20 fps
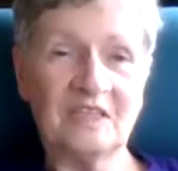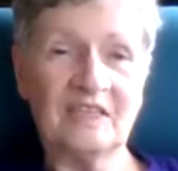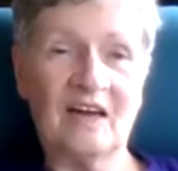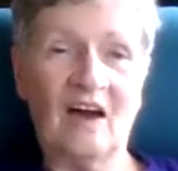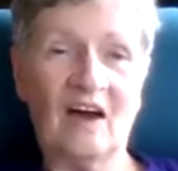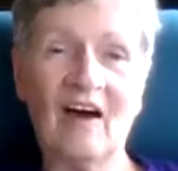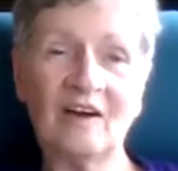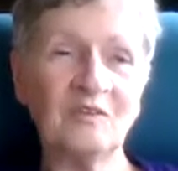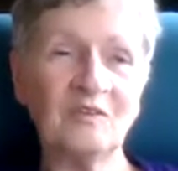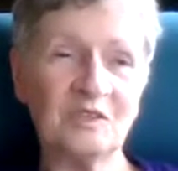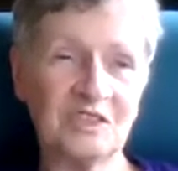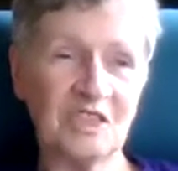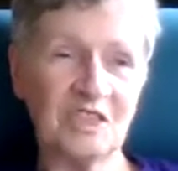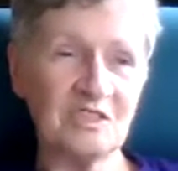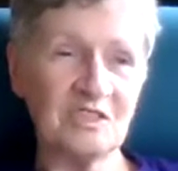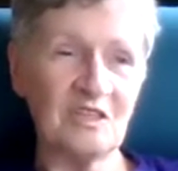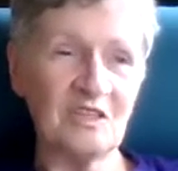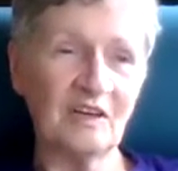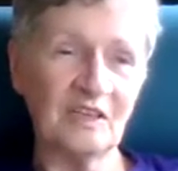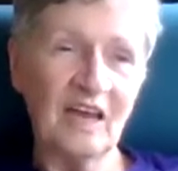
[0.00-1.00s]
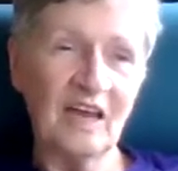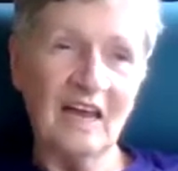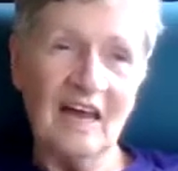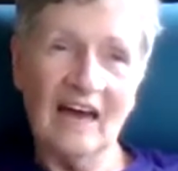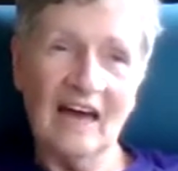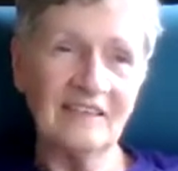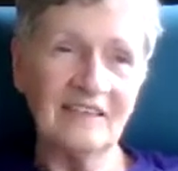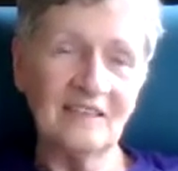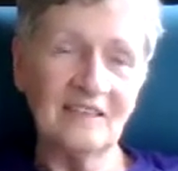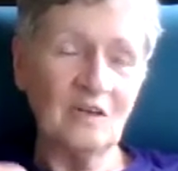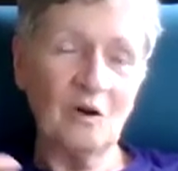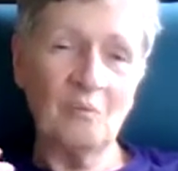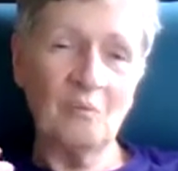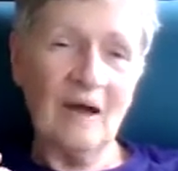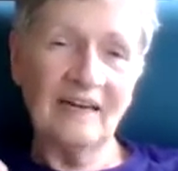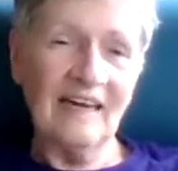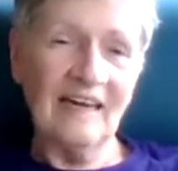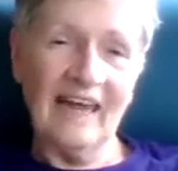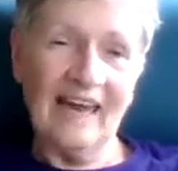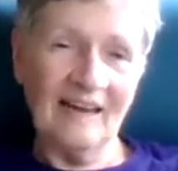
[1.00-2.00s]
You know, I could just not, I didn't know
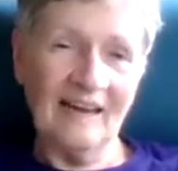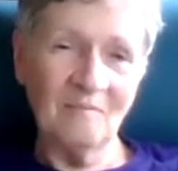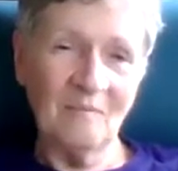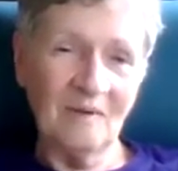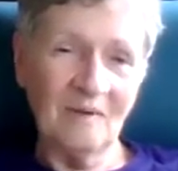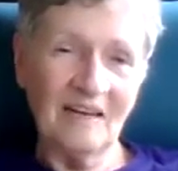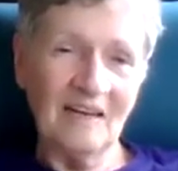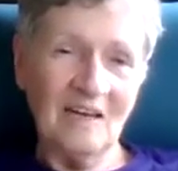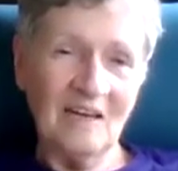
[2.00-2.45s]
my name